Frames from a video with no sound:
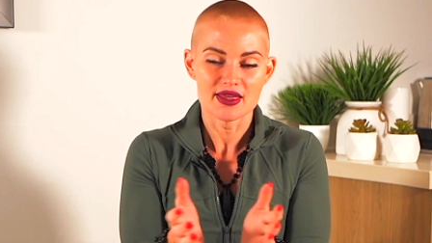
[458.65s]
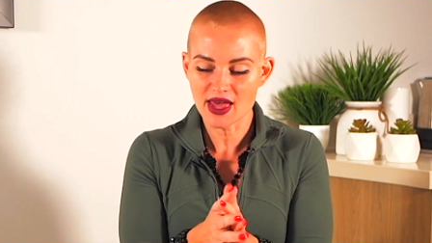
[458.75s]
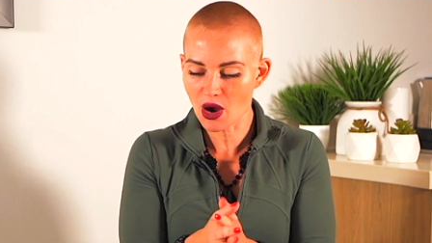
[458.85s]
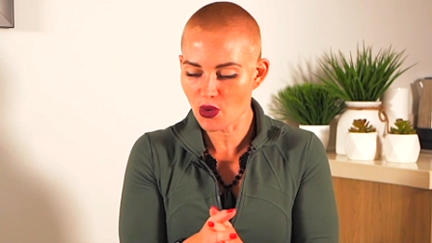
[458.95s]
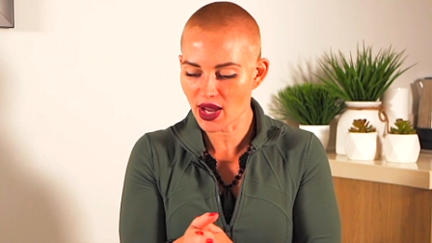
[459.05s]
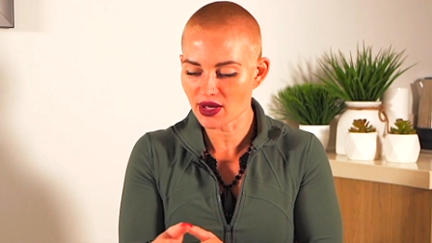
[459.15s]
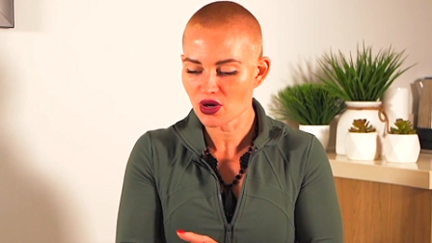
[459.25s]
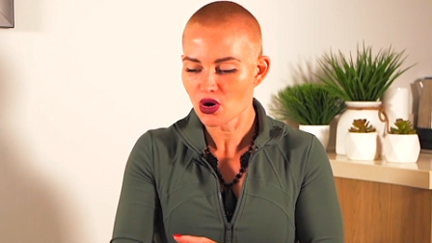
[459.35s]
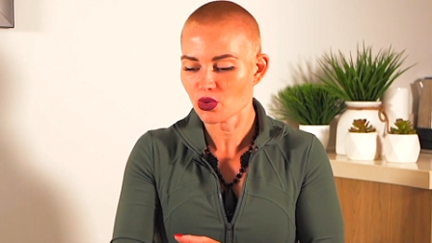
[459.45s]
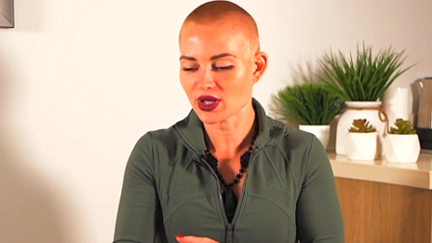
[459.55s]
That way,
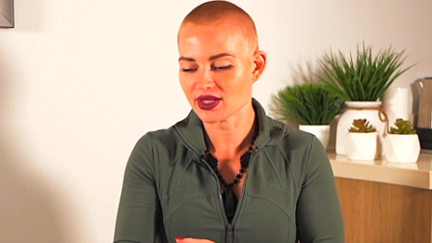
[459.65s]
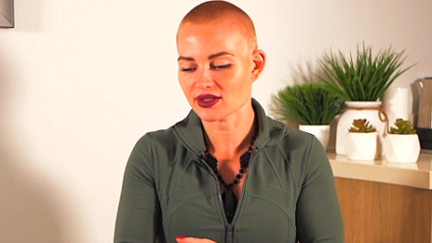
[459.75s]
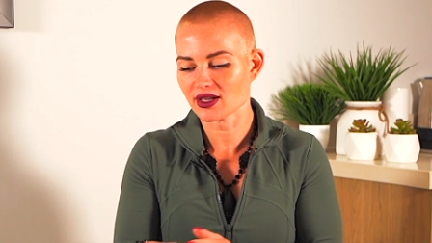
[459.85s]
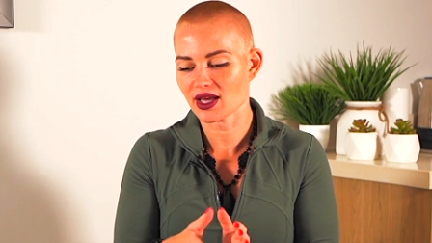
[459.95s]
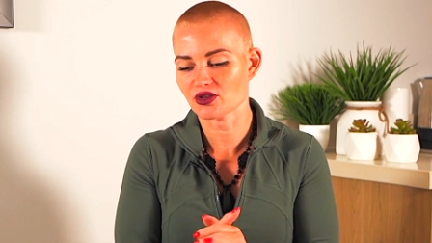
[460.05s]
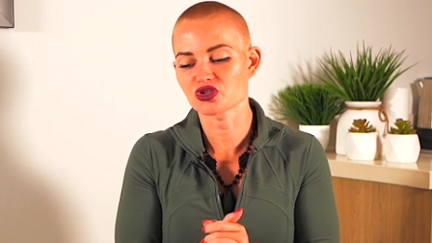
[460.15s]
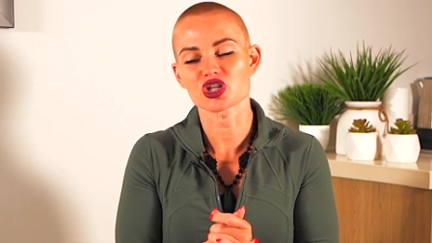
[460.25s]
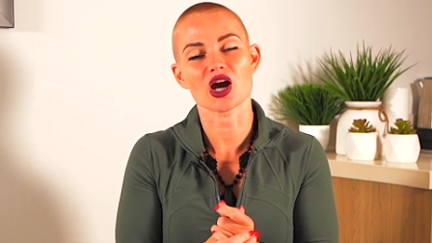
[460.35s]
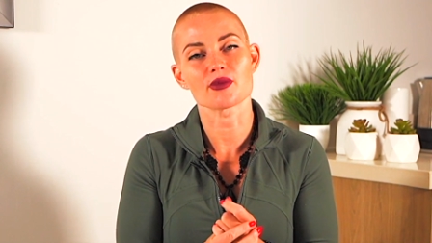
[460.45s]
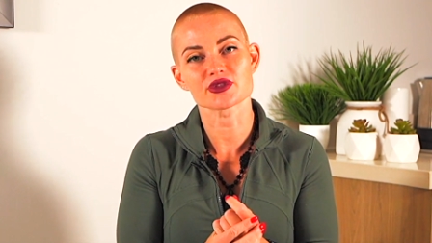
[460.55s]
when energy
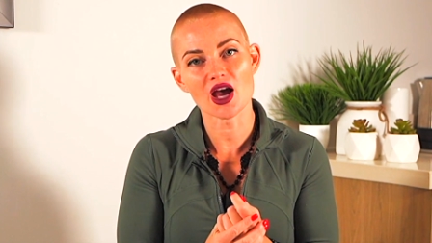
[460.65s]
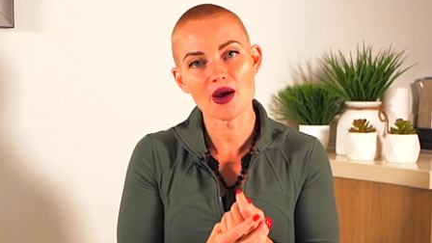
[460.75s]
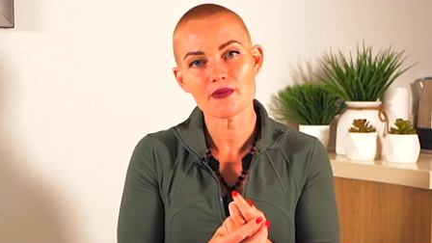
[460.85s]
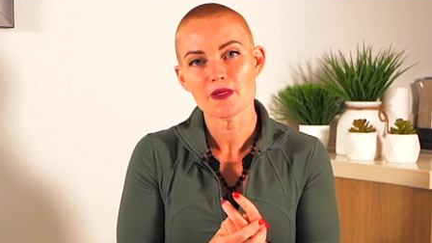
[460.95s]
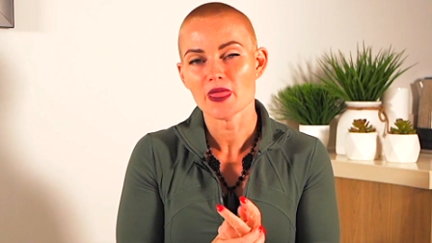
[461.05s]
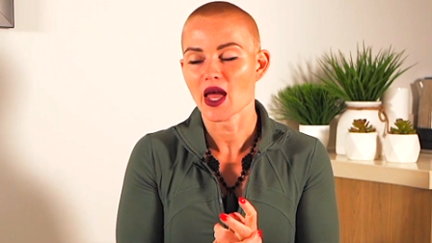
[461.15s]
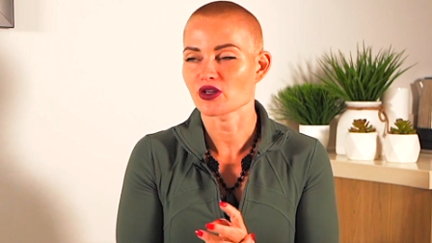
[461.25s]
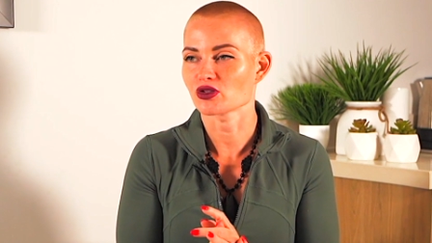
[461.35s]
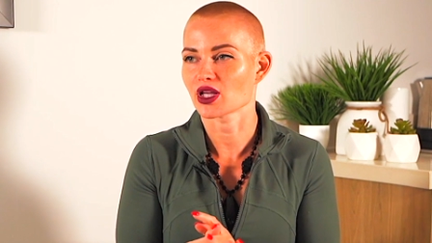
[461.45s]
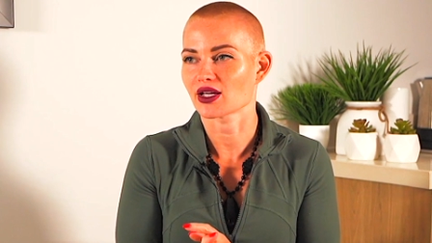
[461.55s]
comes up, and
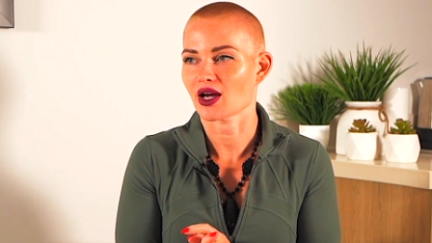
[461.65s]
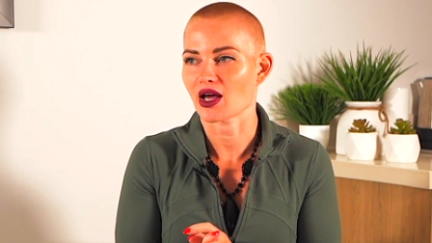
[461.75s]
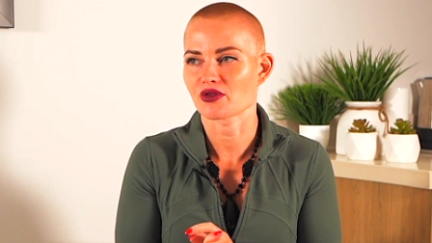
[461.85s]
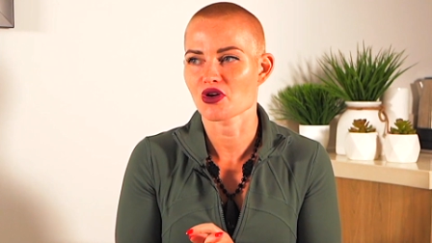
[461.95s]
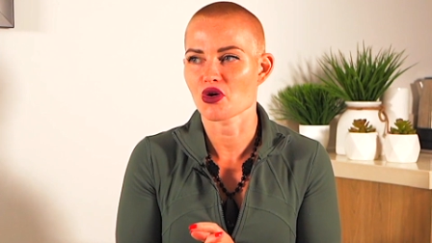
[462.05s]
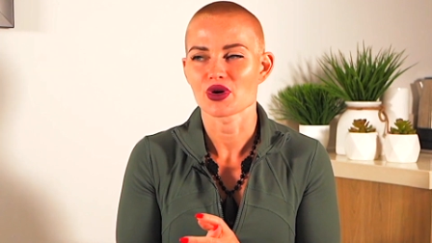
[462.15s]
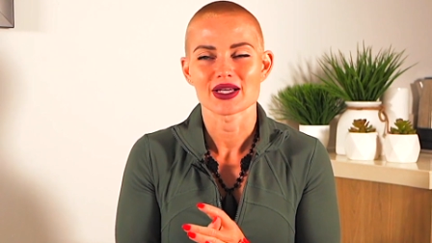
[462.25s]
you're like, I don't know,